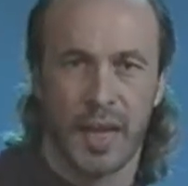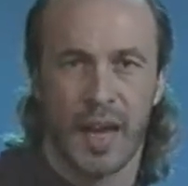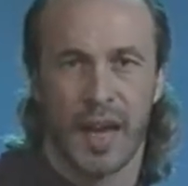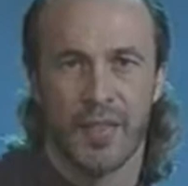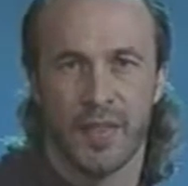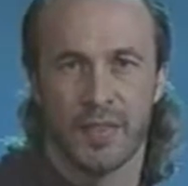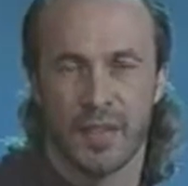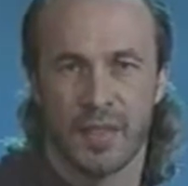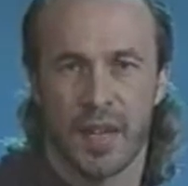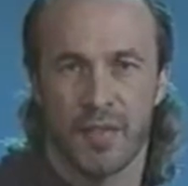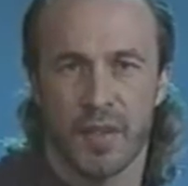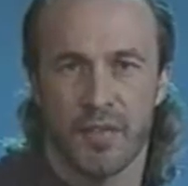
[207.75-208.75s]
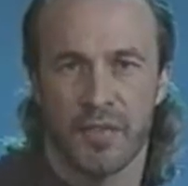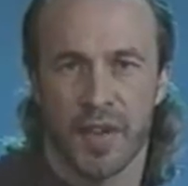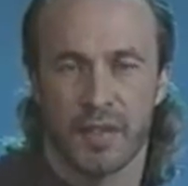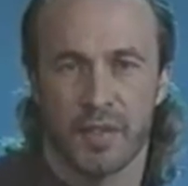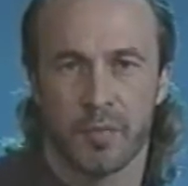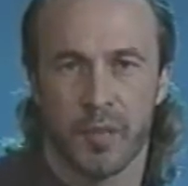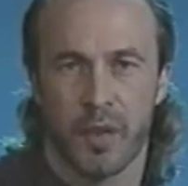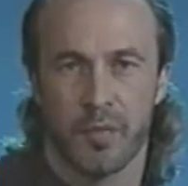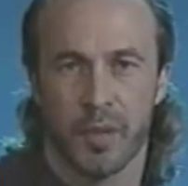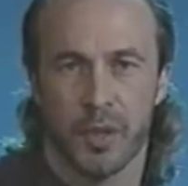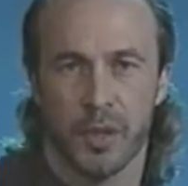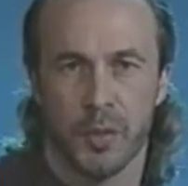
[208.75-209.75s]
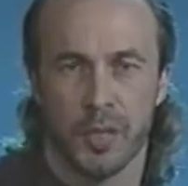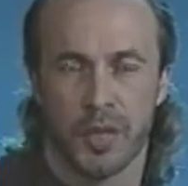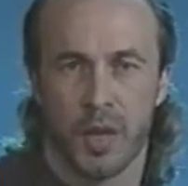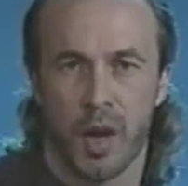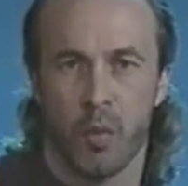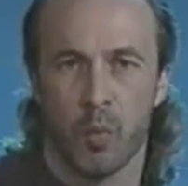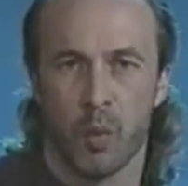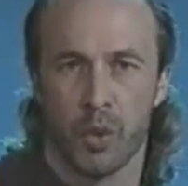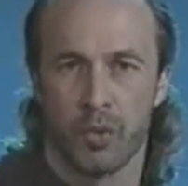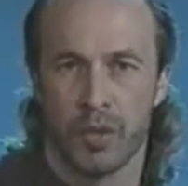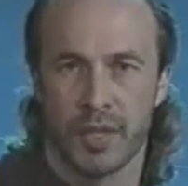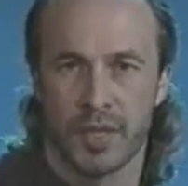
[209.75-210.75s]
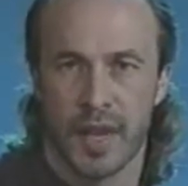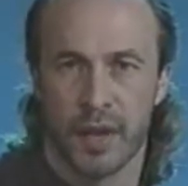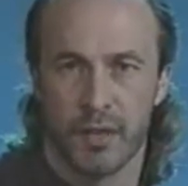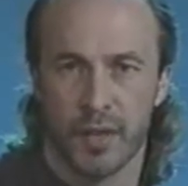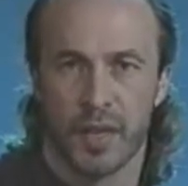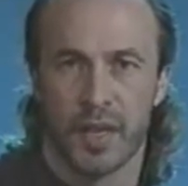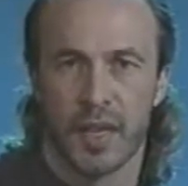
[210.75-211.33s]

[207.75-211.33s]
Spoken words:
and this does have the effect of producing a watery sound